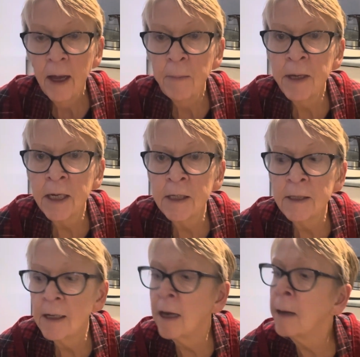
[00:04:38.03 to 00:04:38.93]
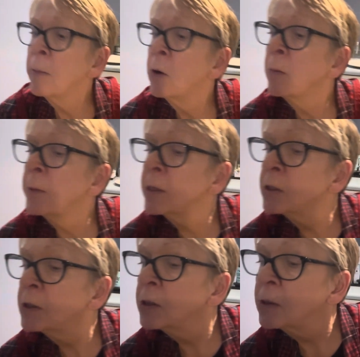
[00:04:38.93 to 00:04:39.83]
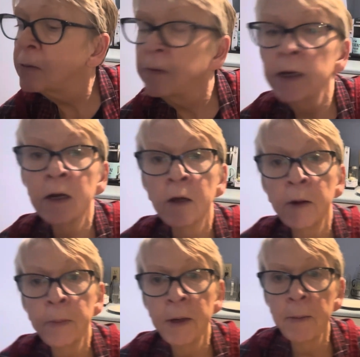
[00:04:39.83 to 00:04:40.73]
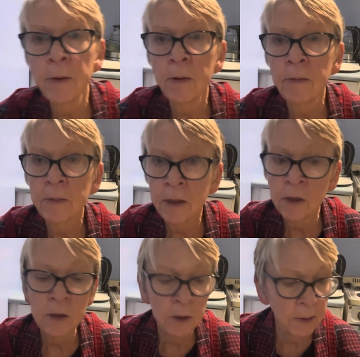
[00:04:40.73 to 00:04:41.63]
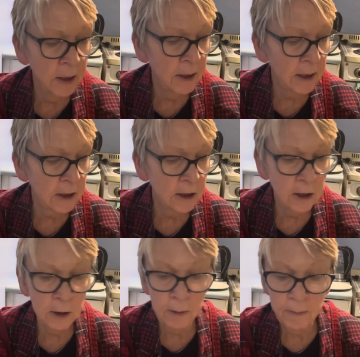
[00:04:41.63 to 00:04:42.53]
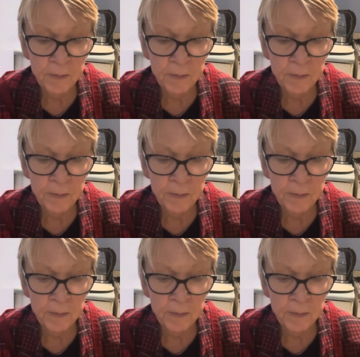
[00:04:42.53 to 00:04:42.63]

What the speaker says: Because I'm hoping to feed a lot of people, and it's going to be a thick stew.